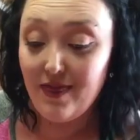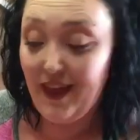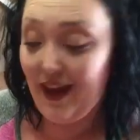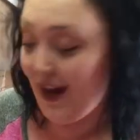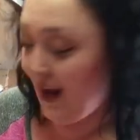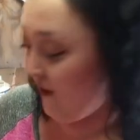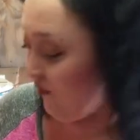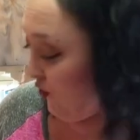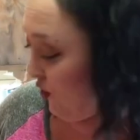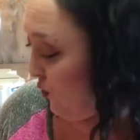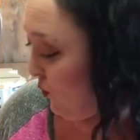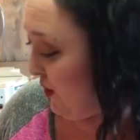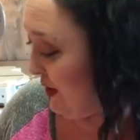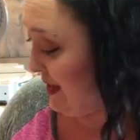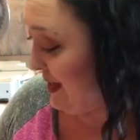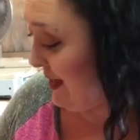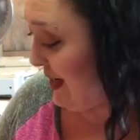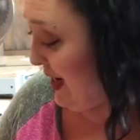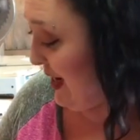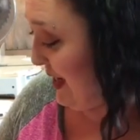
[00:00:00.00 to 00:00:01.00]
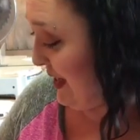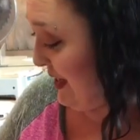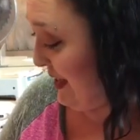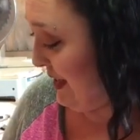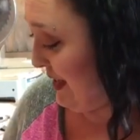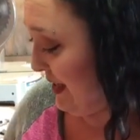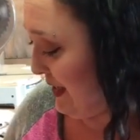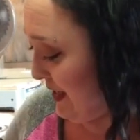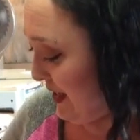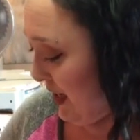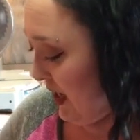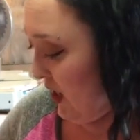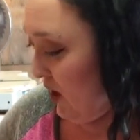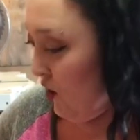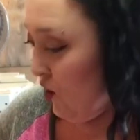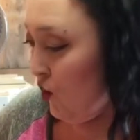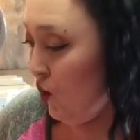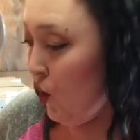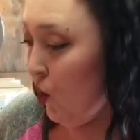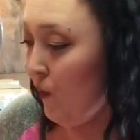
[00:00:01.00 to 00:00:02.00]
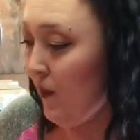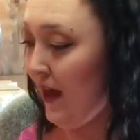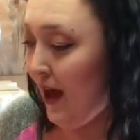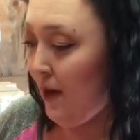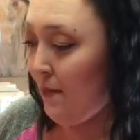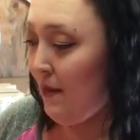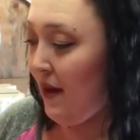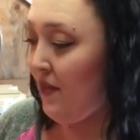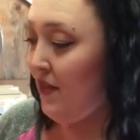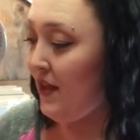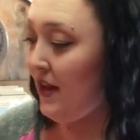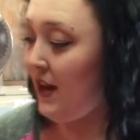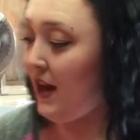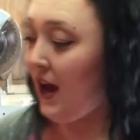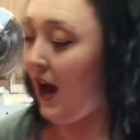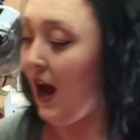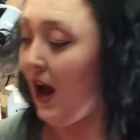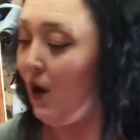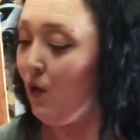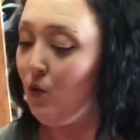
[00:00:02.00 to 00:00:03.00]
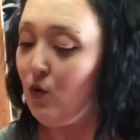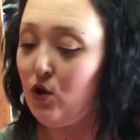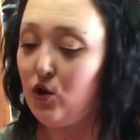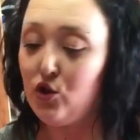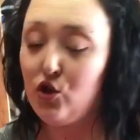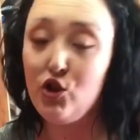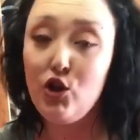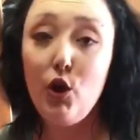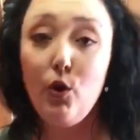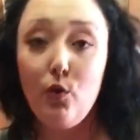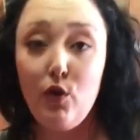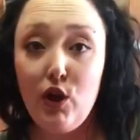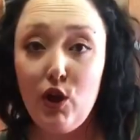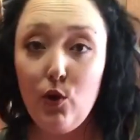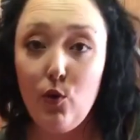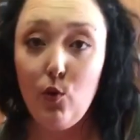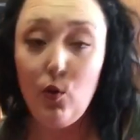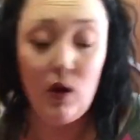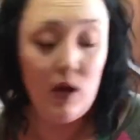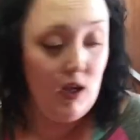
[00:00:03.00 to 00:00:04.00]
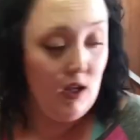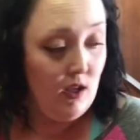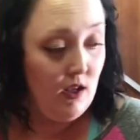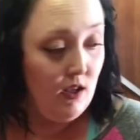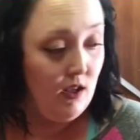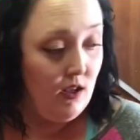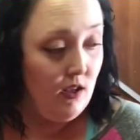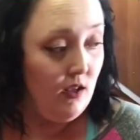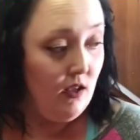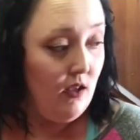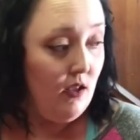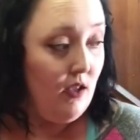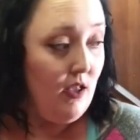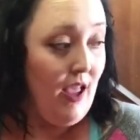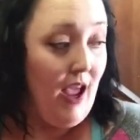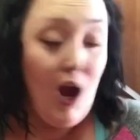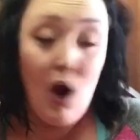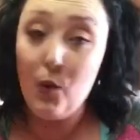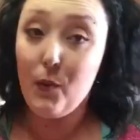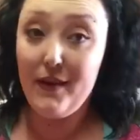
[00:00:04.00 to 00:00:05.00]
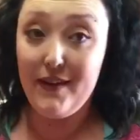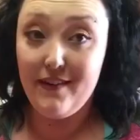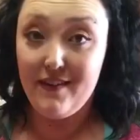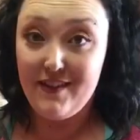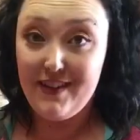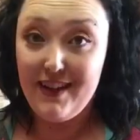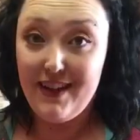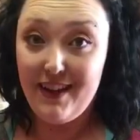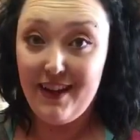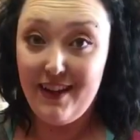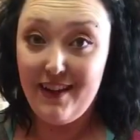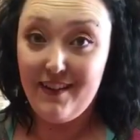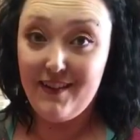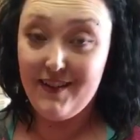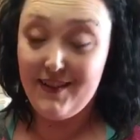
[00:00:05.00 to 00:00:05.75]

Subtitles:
that everyone does know that method. I will show you how easy it